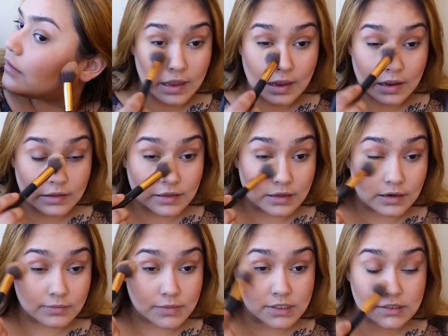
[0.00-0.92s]
And
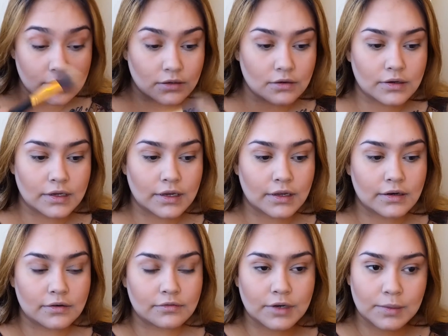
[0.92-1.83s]
then I'm just going to go ahead and